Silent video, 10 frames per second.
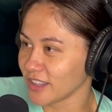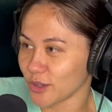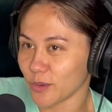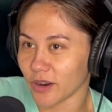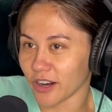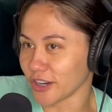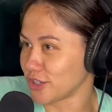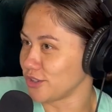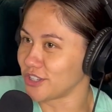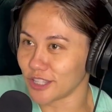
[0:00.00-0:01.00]
You are a
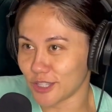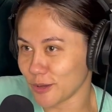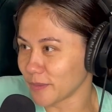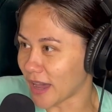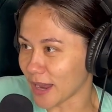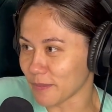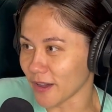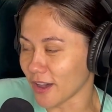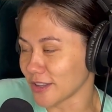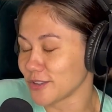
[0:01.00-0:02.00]
jiu-jitsu black
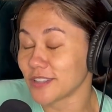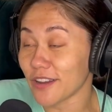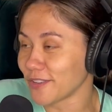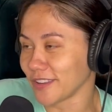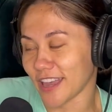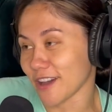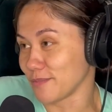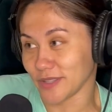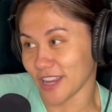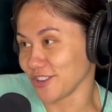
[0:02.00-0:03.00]
belt. You definitely have
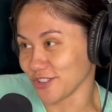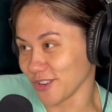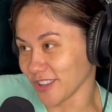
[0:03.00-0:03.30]
potential.